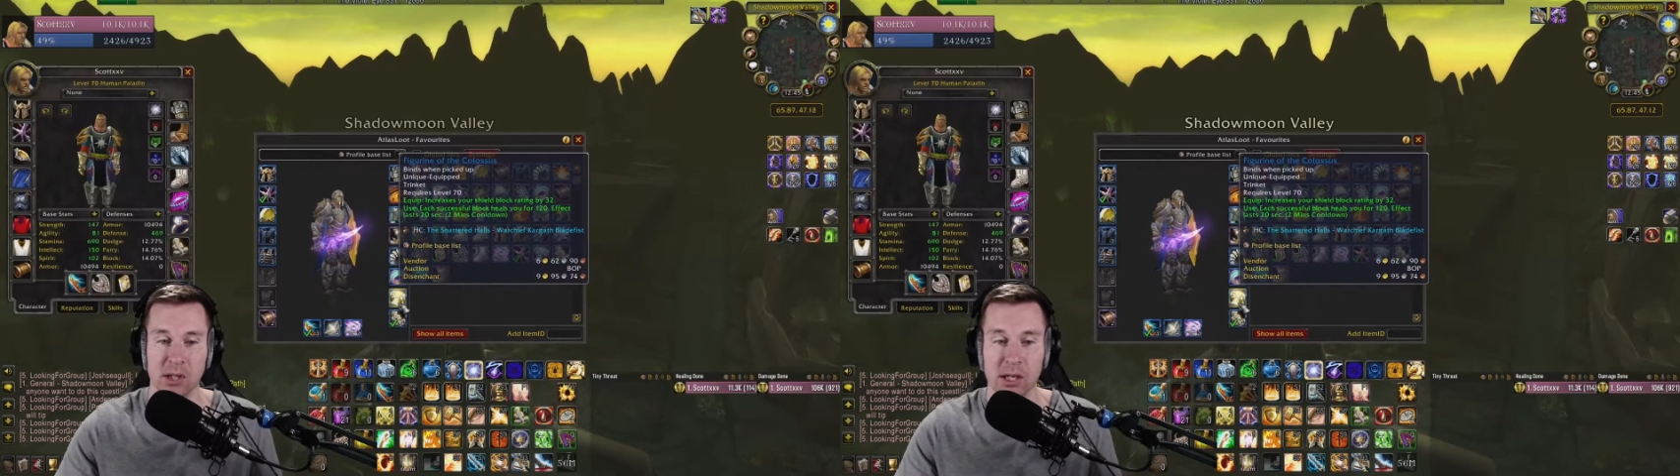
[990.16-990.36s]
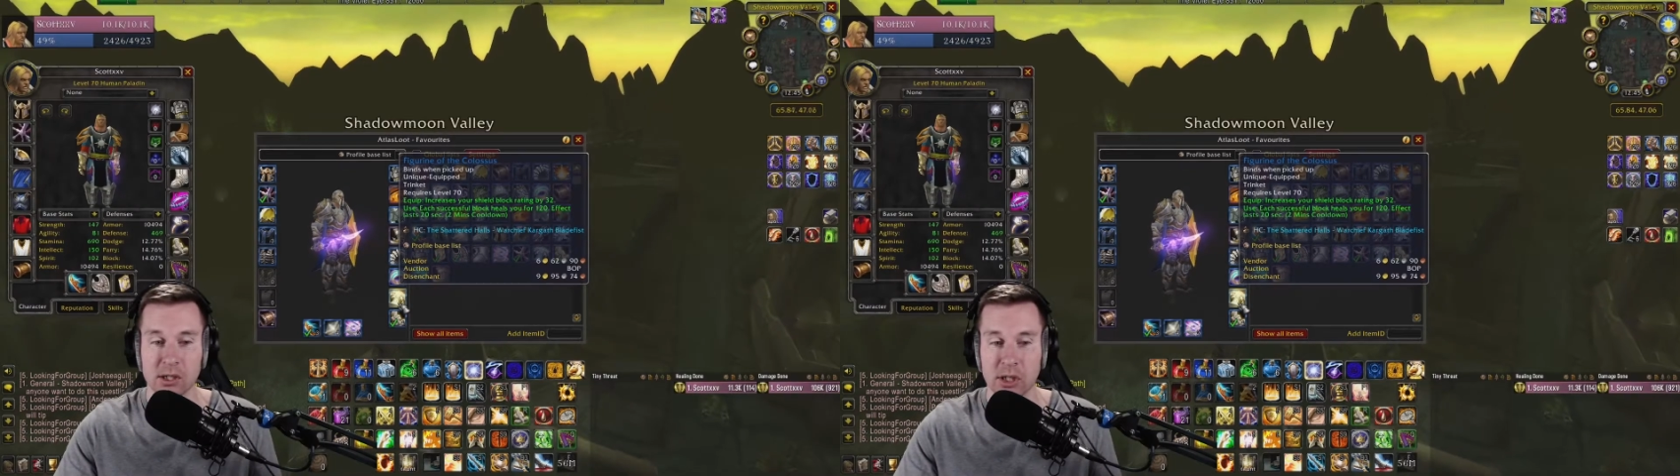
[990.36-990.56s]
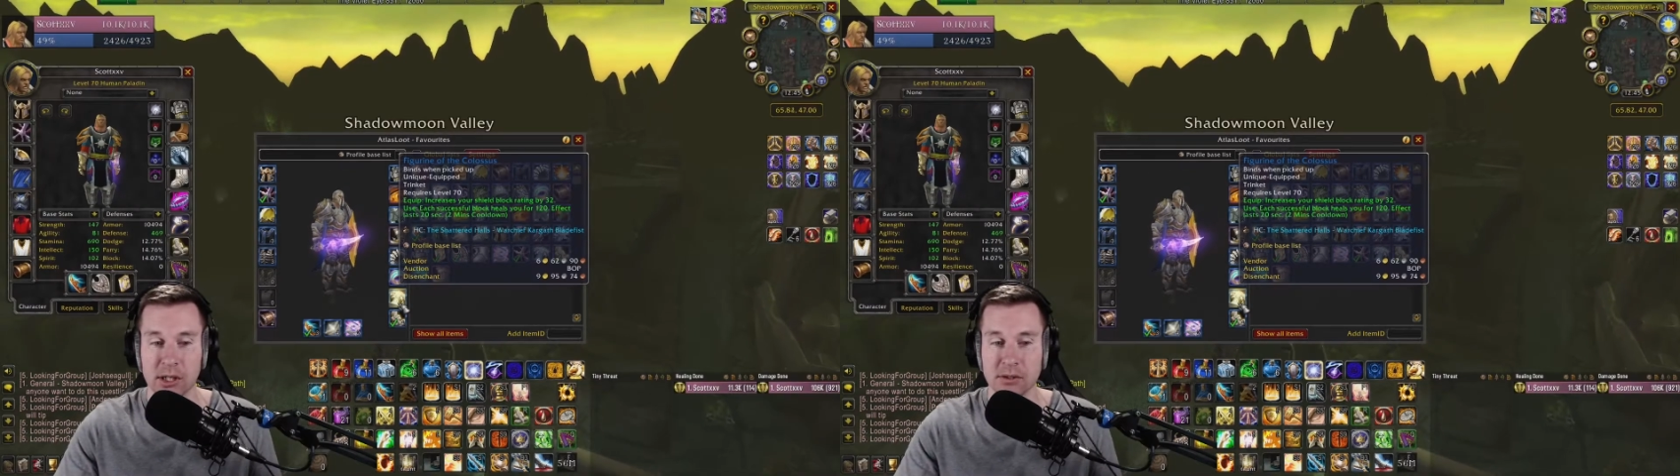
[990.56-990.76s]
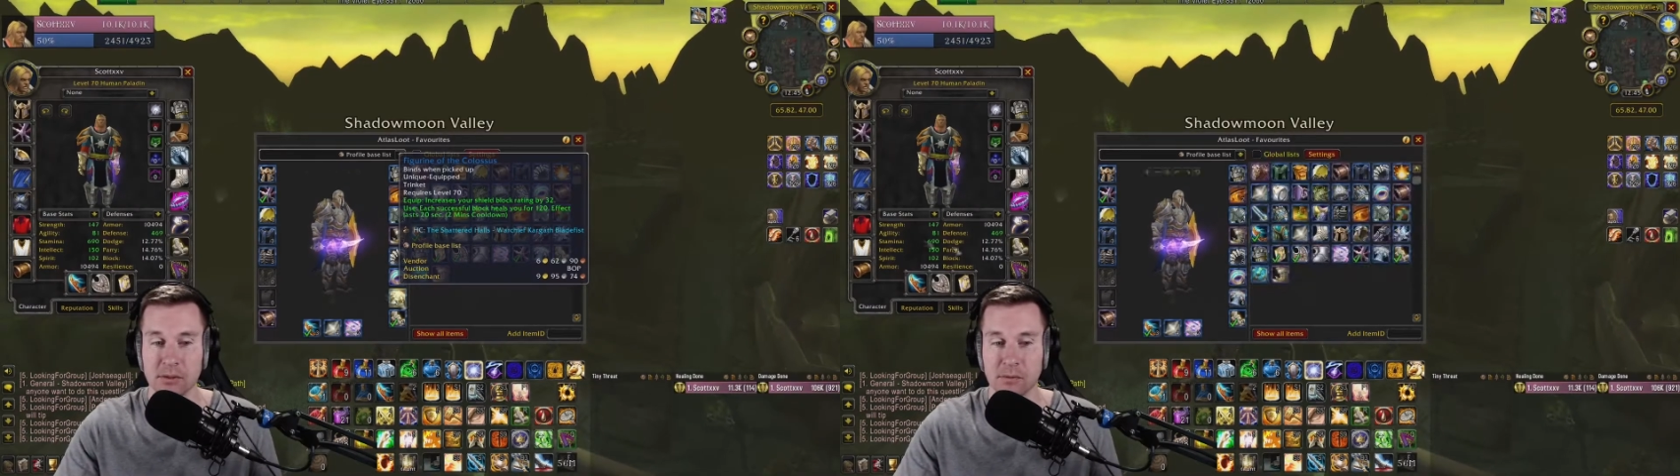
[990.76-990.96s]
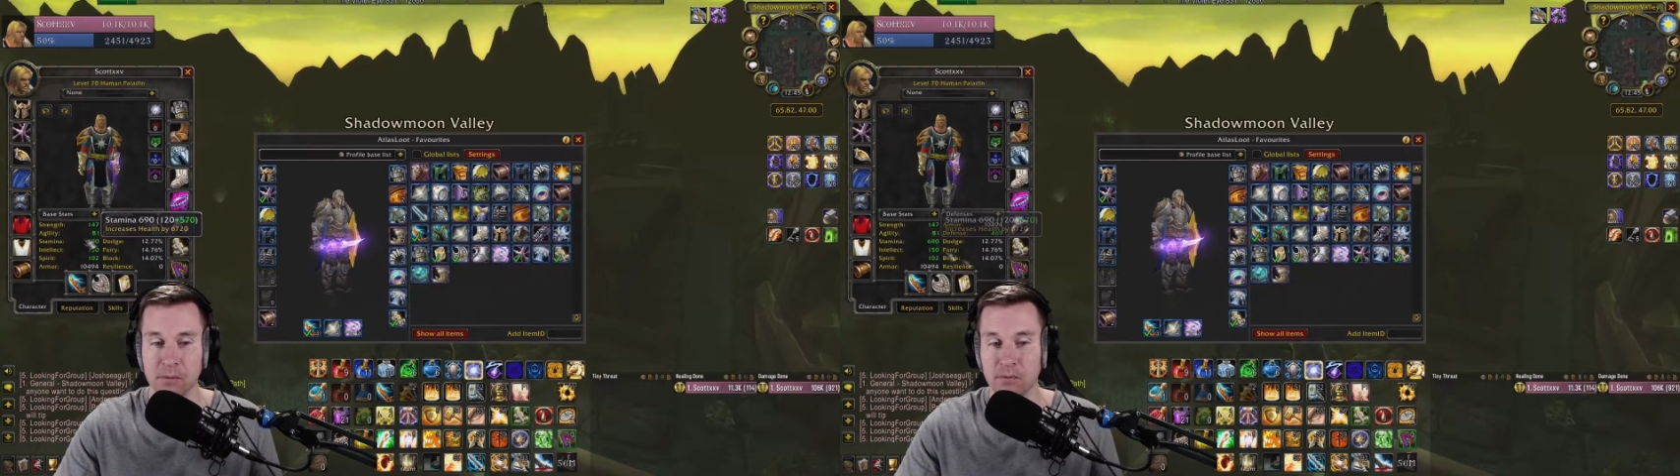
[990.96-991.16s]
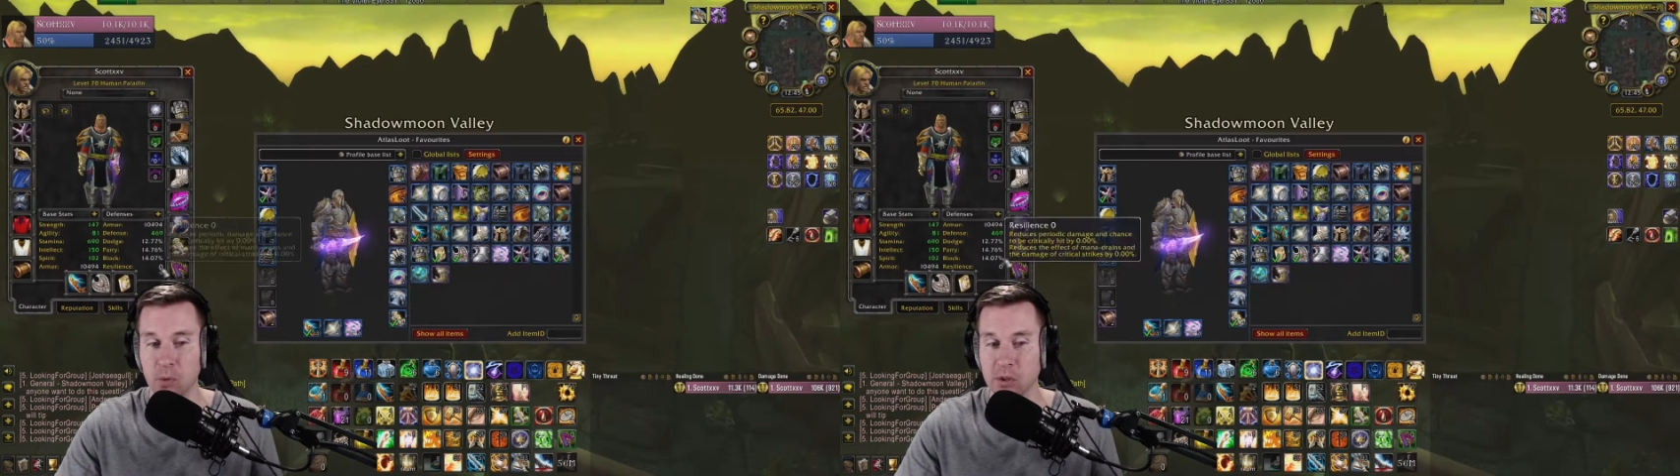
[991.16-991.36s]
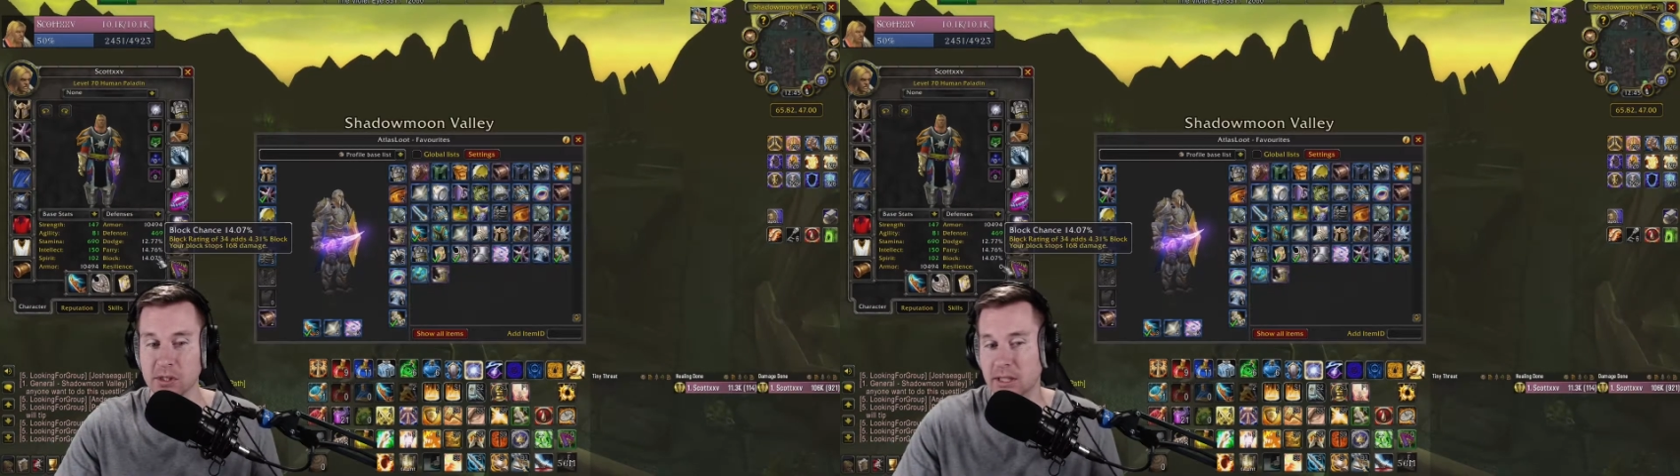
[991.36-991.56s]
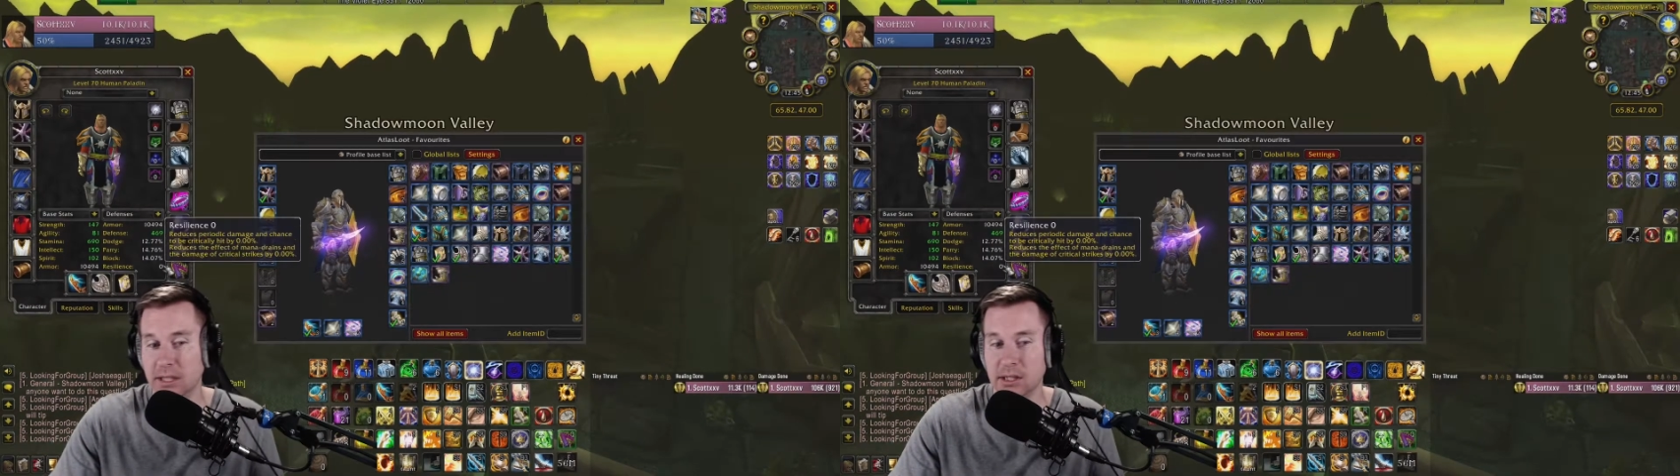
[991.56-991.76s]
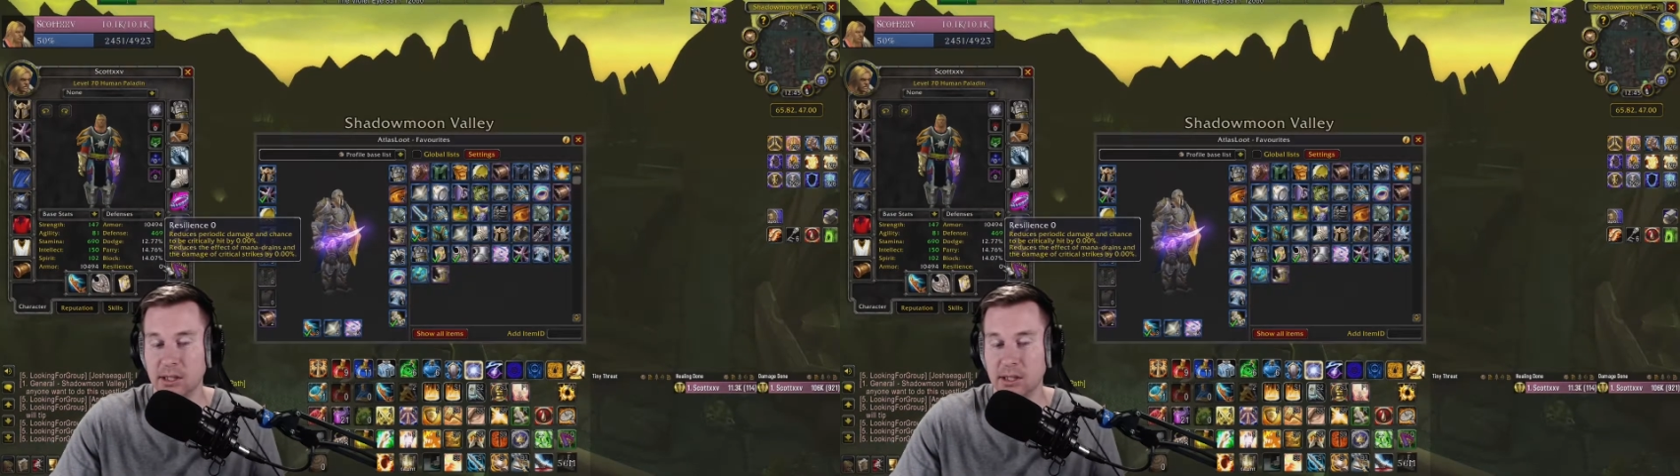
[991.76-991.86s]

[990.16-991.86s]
chance from 14